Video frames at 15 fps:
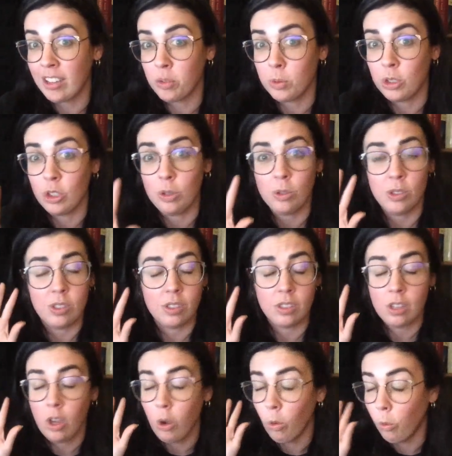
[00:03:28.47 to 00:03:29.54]
which uses
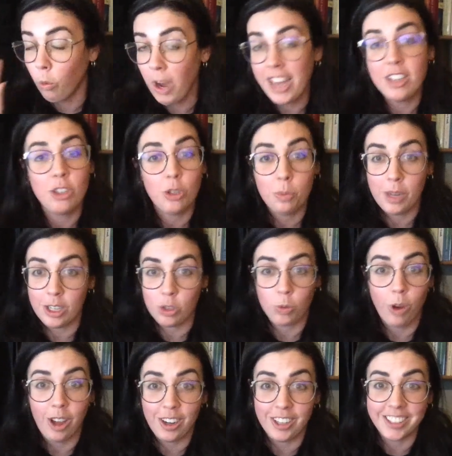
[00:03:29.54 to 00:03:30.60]
way too much
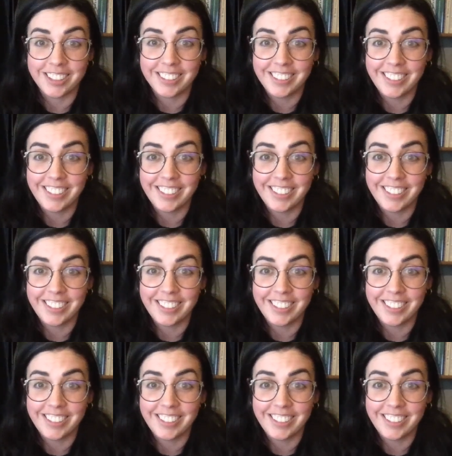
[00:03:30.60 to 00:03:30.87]
water